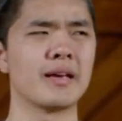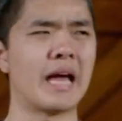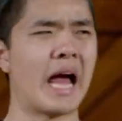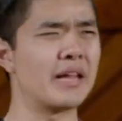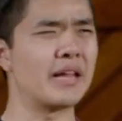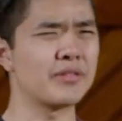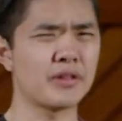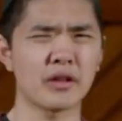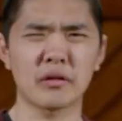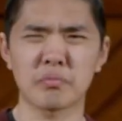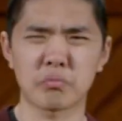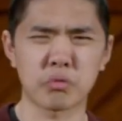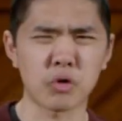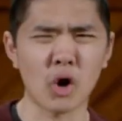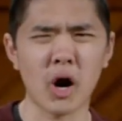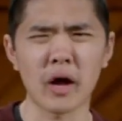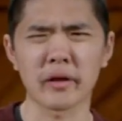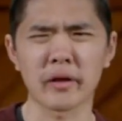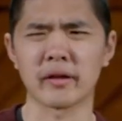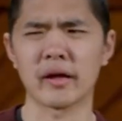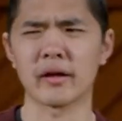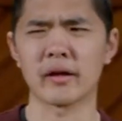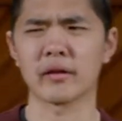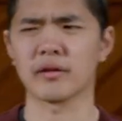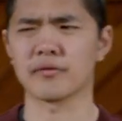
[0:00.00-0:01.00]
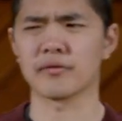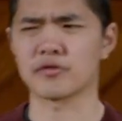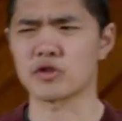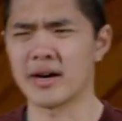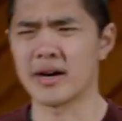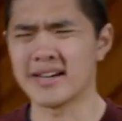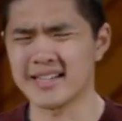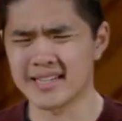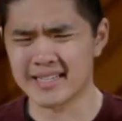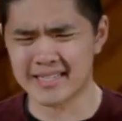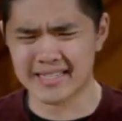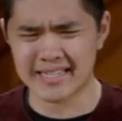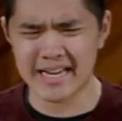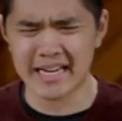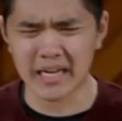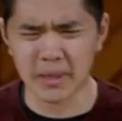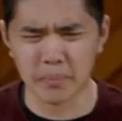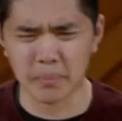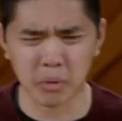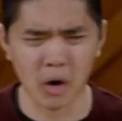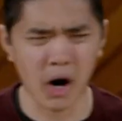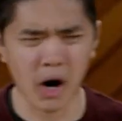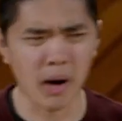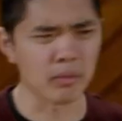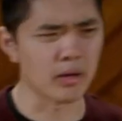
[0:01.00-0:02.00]
And this process of trying to take a
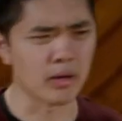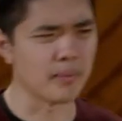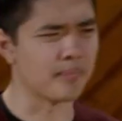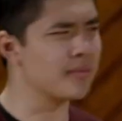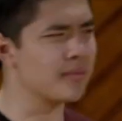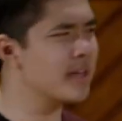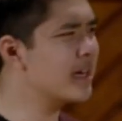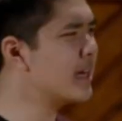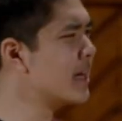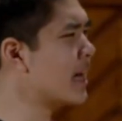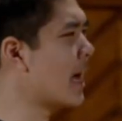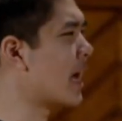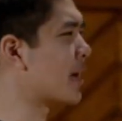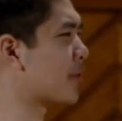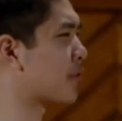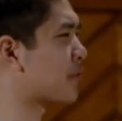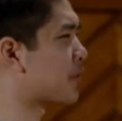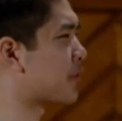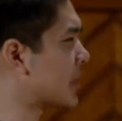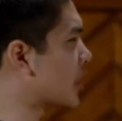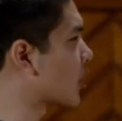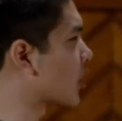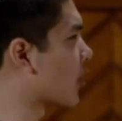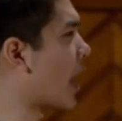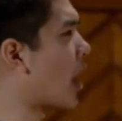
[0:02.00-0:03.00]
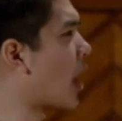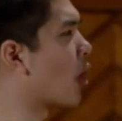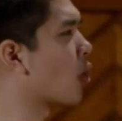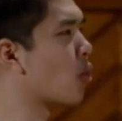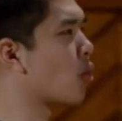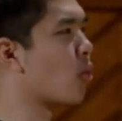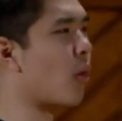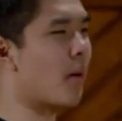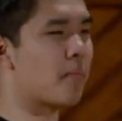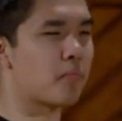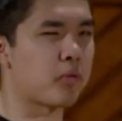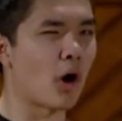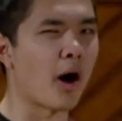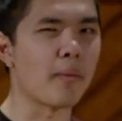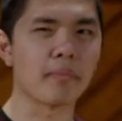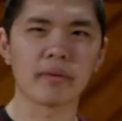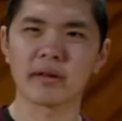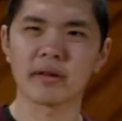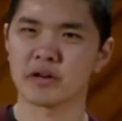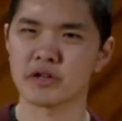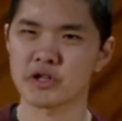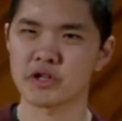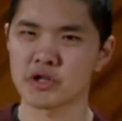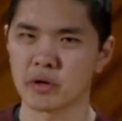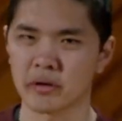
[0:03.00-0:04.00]
problem and figure out what
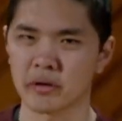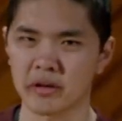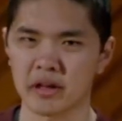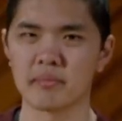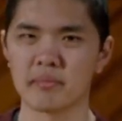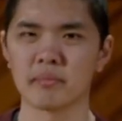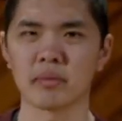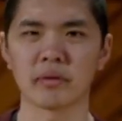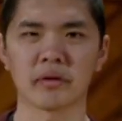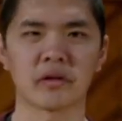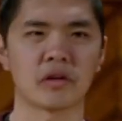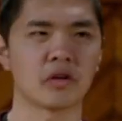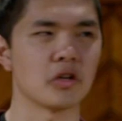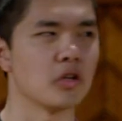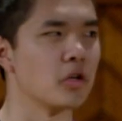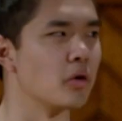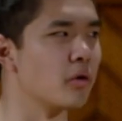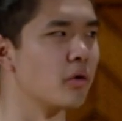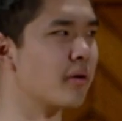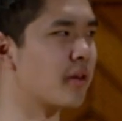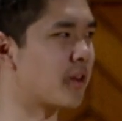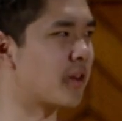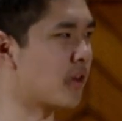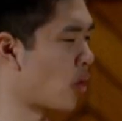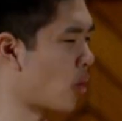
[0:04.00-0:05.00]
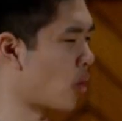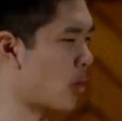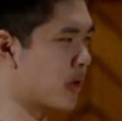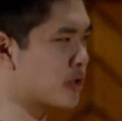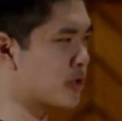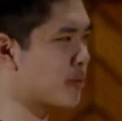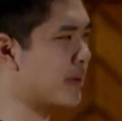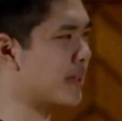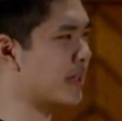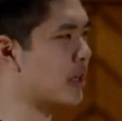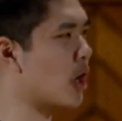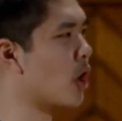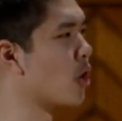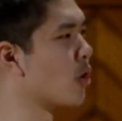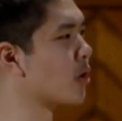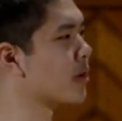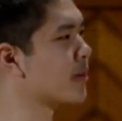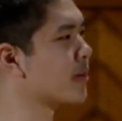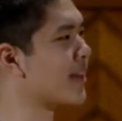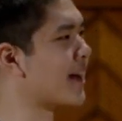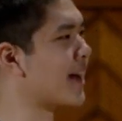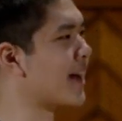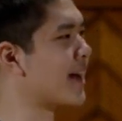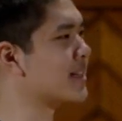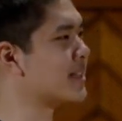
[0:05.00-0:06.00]
propositional symbols to use in order to encode
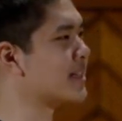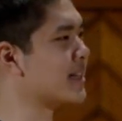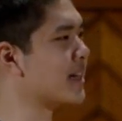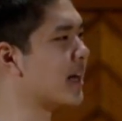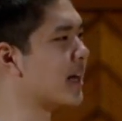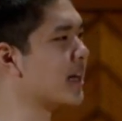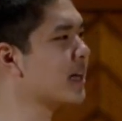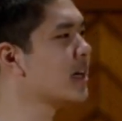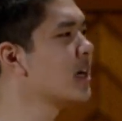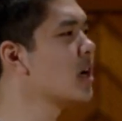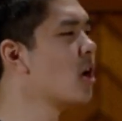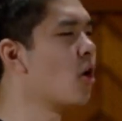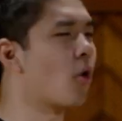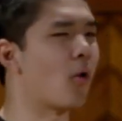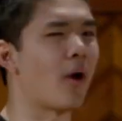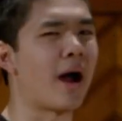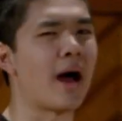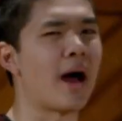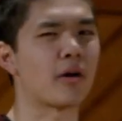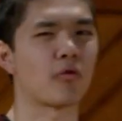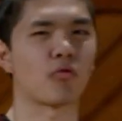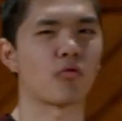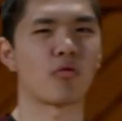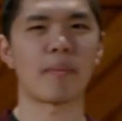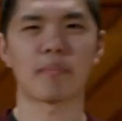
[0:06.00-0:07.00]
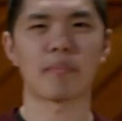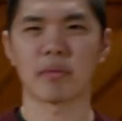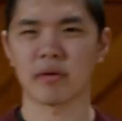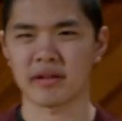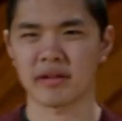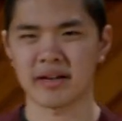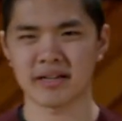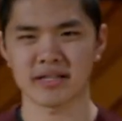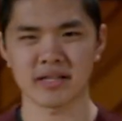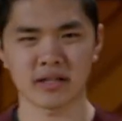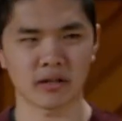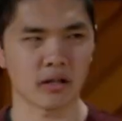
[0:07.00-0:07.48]
that idea, or how to represent it